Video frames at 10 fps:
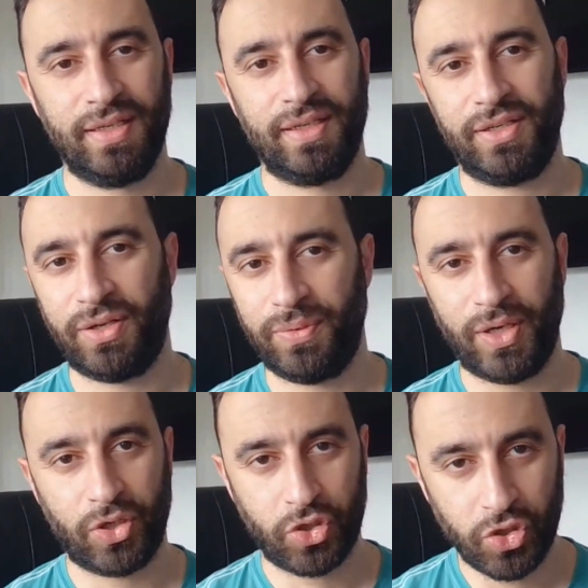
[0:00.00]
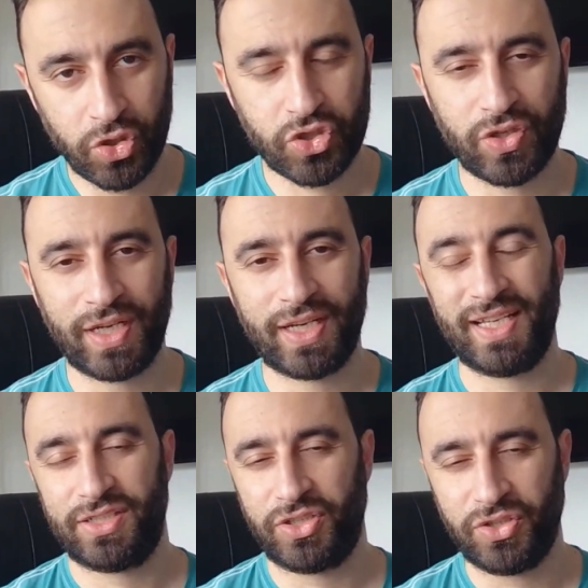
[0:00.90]
You know, a good trader
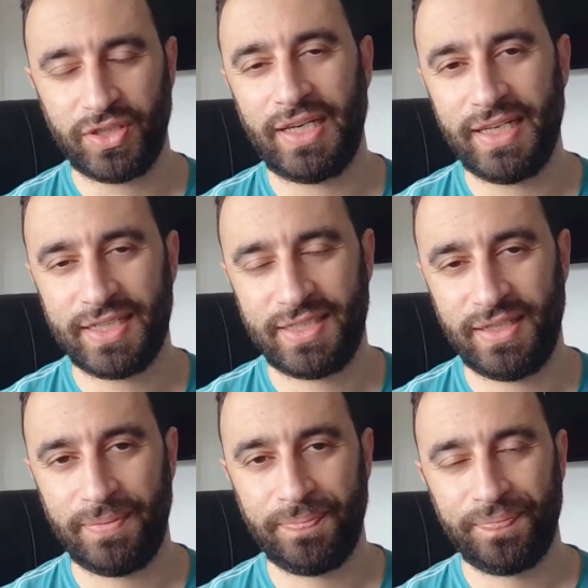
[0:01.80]
is a good listener,